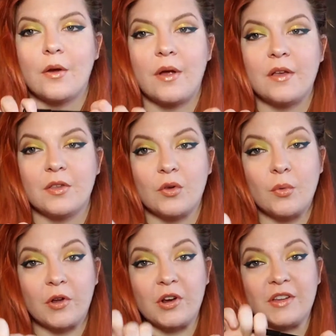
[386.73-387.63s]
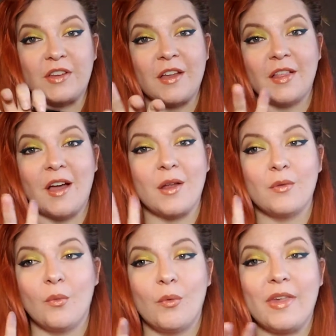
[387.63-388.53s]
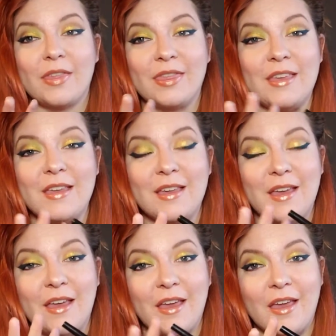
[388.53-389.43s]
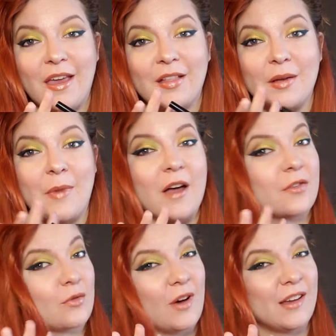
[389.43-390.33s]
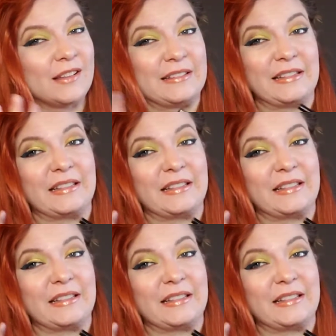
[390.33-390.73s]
Right, so we're gonna tightline with the Alamasqua,